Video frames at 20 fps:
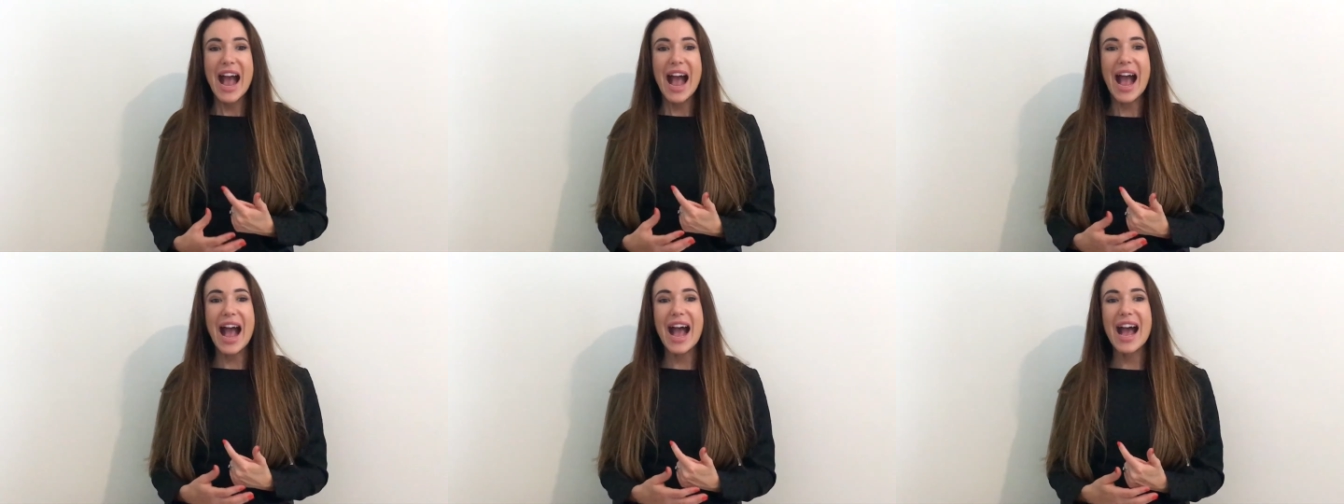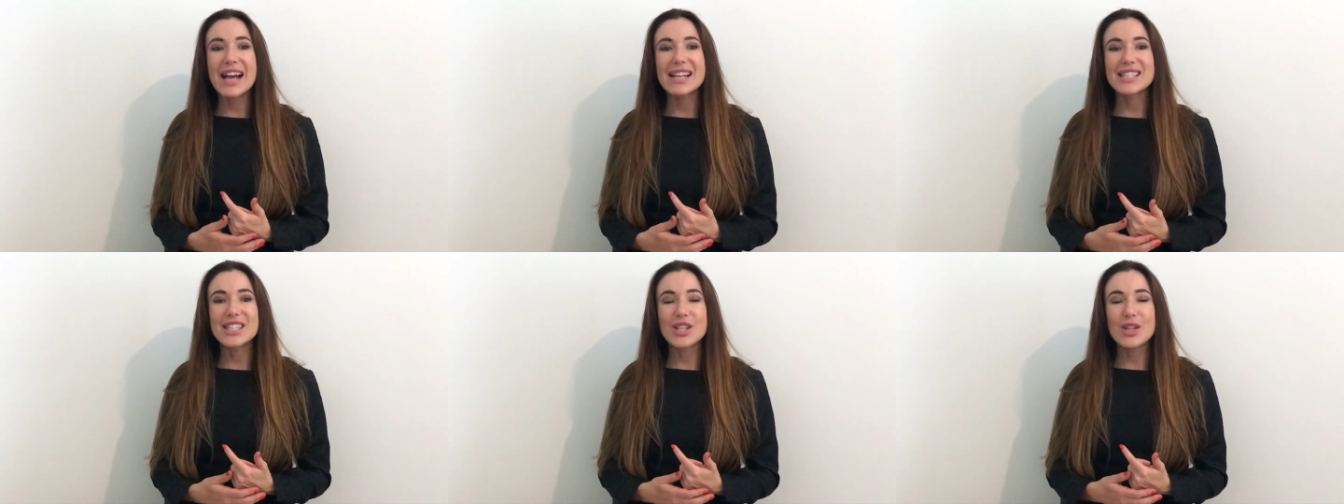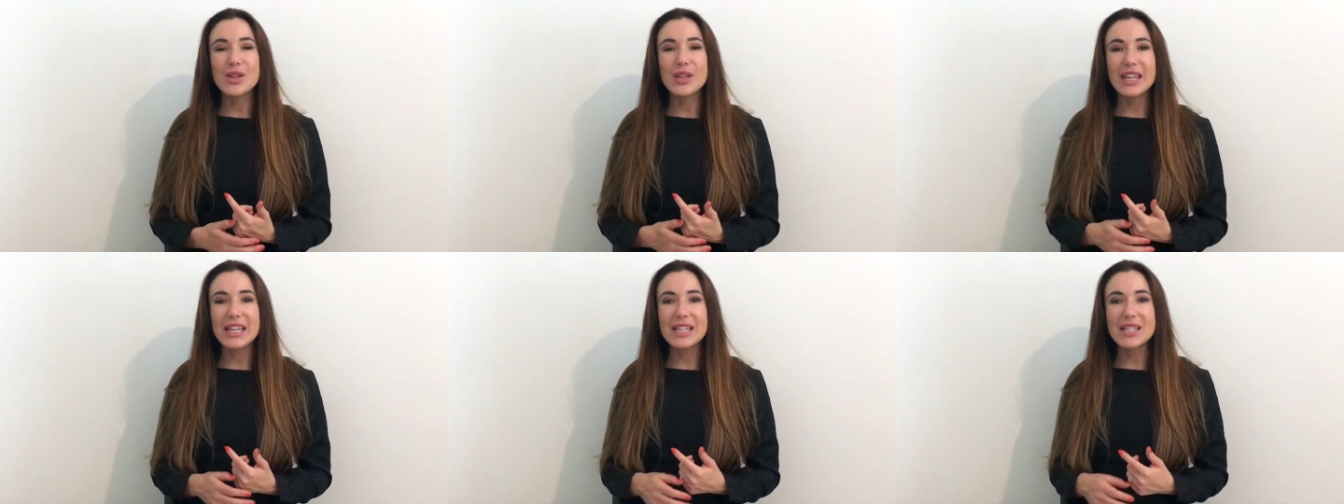and
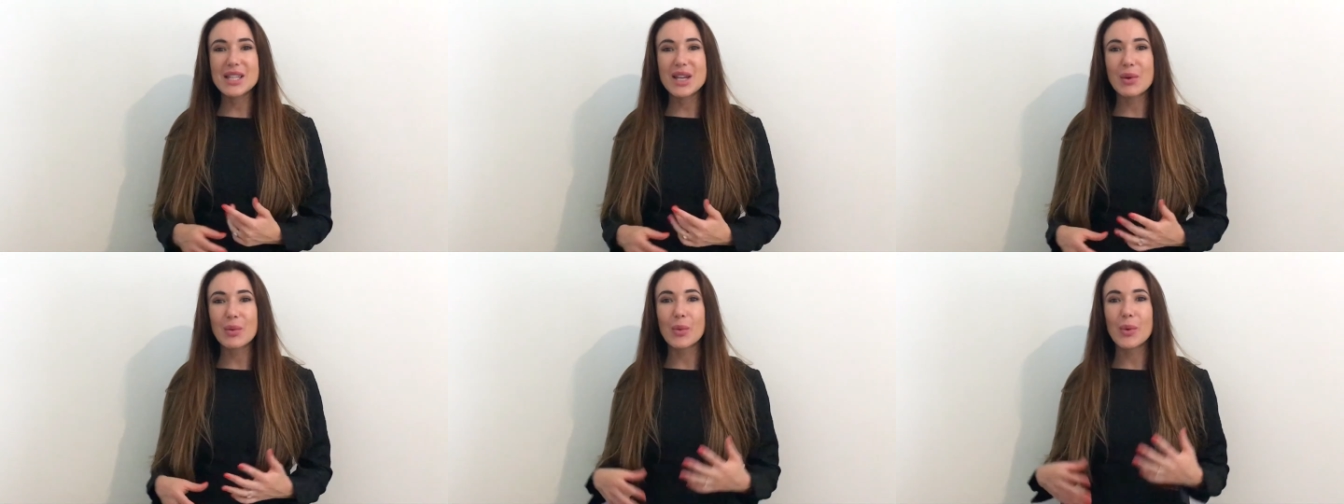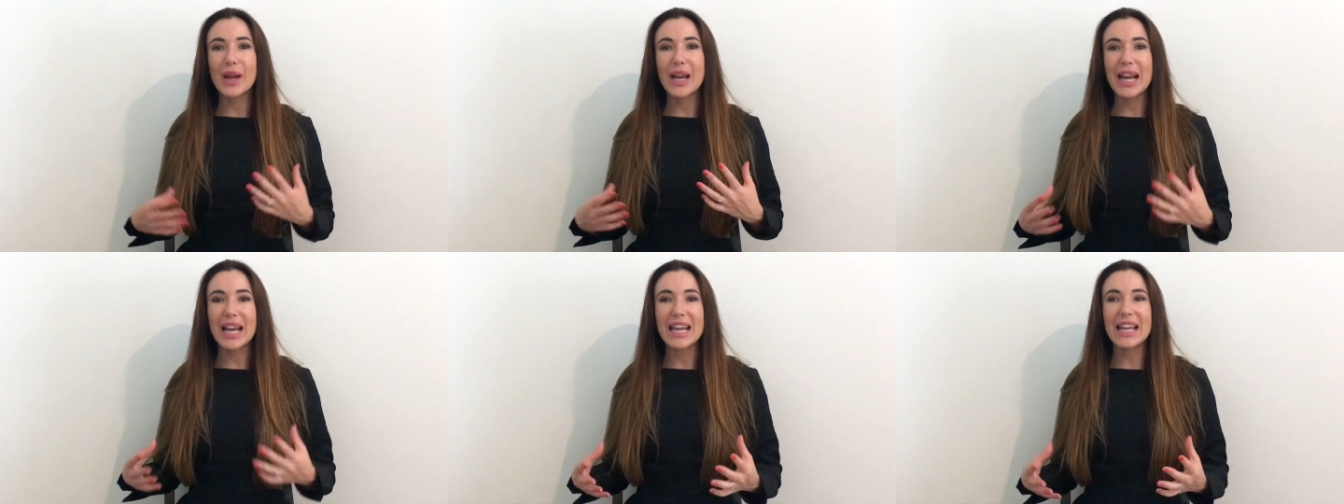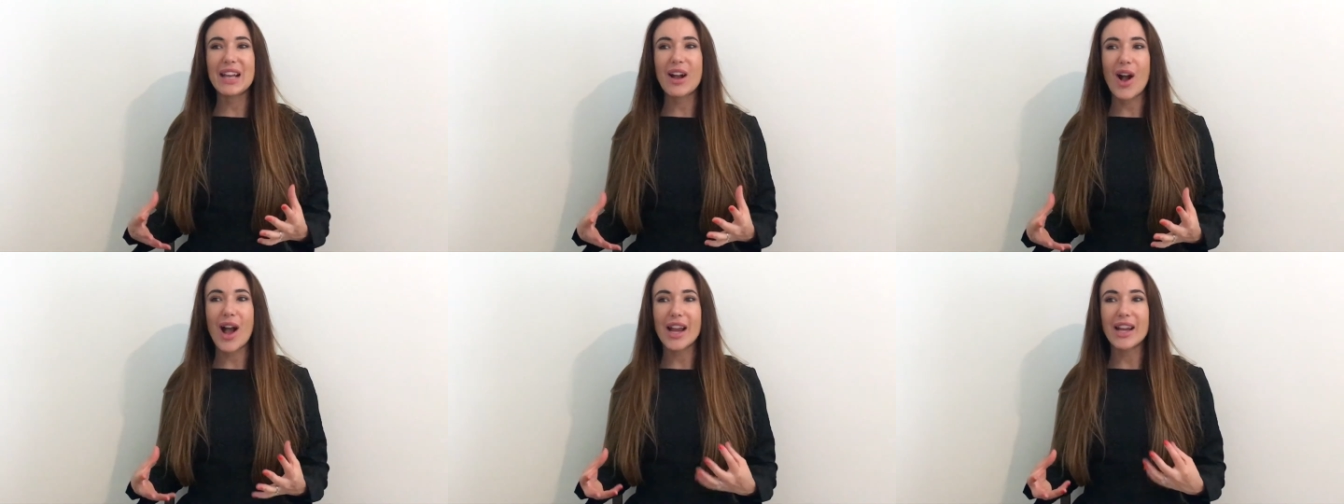you need to
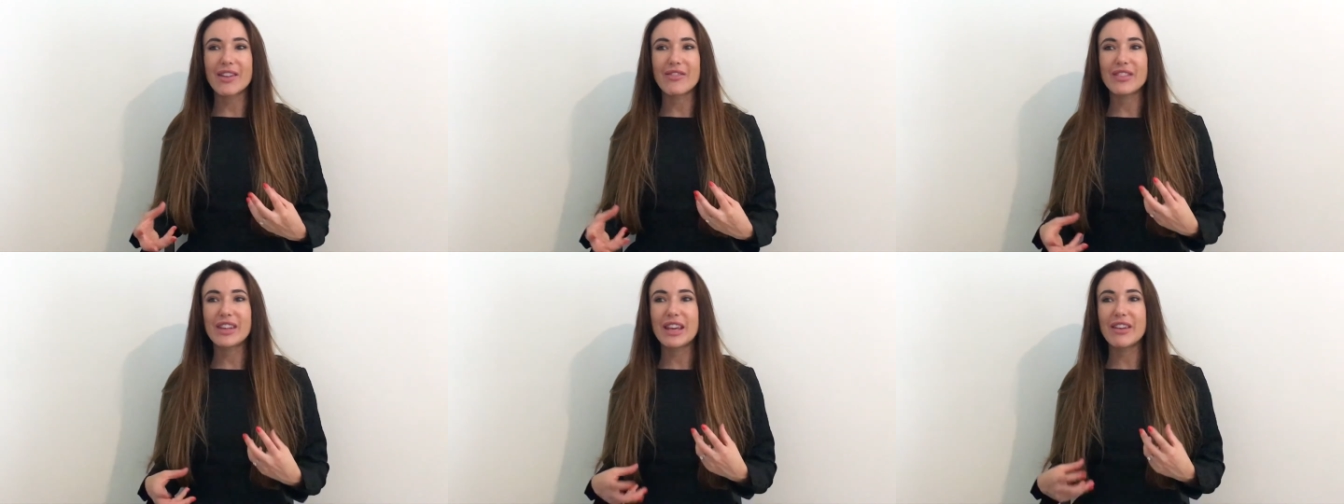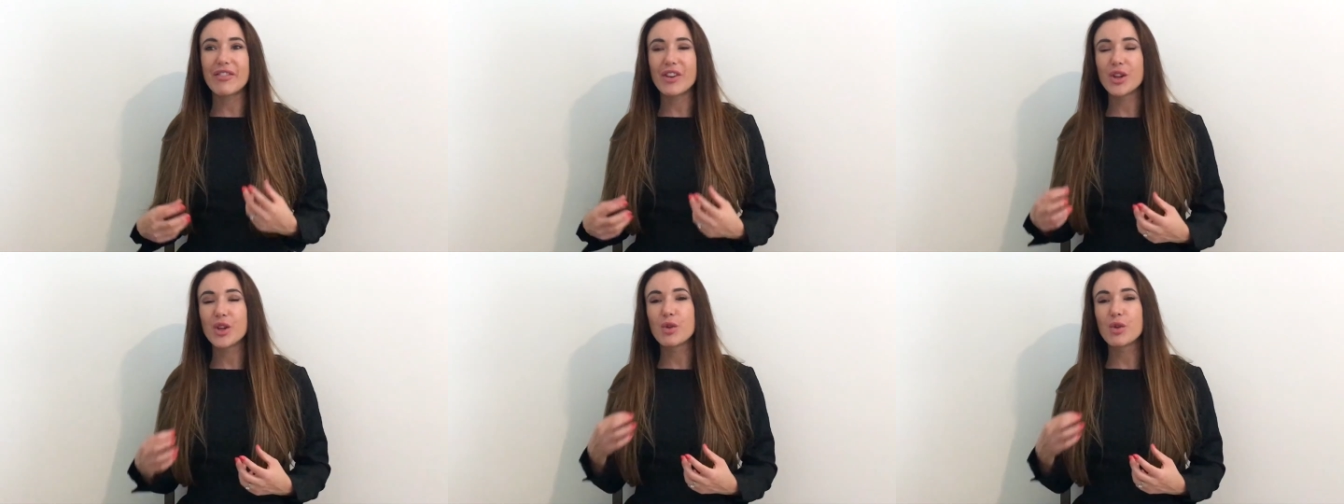really kind of give a